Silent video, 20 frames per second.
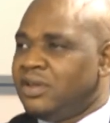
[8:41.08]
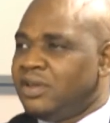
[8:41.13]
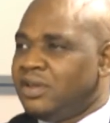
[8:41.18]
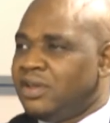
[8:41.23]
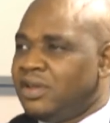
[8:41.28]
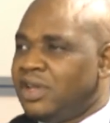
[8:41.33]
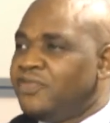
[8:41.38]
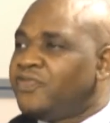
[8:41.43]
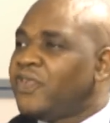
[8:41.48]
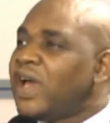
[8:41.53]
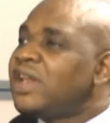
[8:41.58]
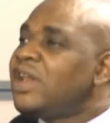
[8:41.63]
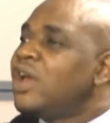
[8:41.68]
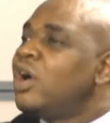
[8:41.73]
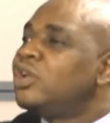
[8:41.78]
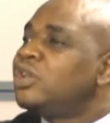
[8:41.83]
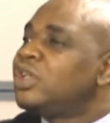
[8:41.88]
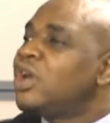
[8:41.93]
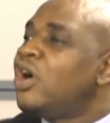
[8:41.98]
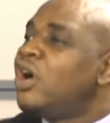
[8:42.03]
in
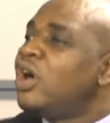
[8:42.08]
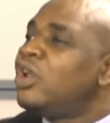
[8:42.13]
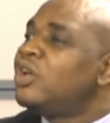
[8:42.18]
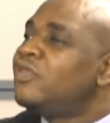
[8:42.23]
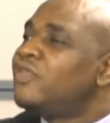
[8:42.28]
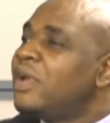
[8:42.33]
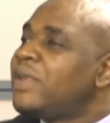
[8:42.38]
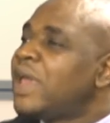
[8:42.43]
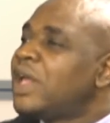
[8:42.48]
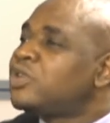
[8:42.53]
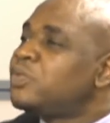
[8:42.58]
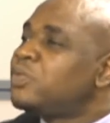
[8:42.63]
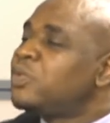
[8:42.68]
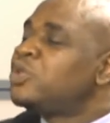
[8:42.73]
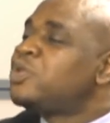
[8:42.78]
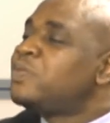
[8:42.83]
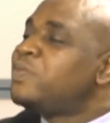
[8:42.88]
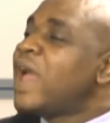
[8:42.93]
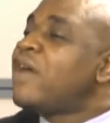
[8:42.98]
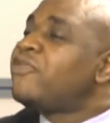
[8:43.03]
fact, all of them are
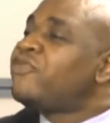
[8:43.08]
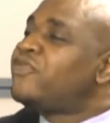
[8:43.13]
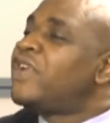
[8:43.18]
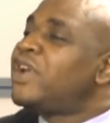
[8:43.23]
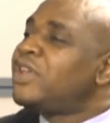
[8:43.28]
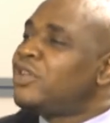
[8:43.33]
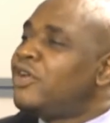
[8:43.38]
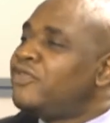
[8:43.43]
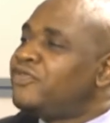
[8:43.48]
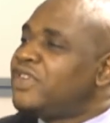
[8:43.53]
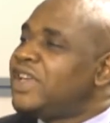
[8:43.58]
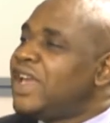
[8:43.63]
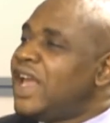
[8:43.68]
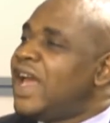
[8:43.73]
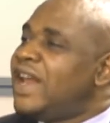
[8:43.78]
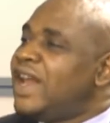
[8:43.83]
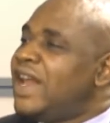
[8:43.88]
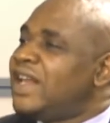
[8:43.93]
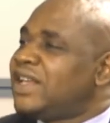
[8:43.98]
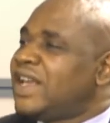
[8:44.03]
supposed to be afraid of the
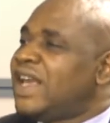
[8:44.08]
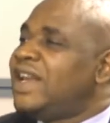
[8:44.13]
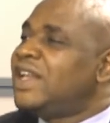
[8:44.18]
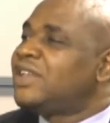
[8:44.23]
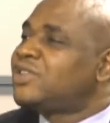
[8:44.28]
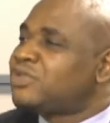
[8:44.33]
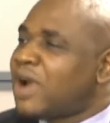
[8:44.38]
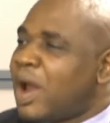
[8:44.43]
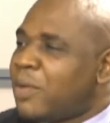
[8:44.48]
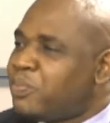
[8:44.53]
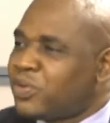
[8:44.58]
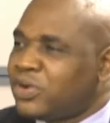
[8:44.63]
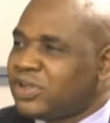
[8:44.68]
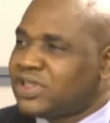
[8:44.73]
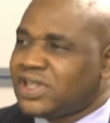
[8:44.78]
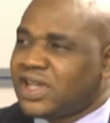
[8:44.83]
electoral process.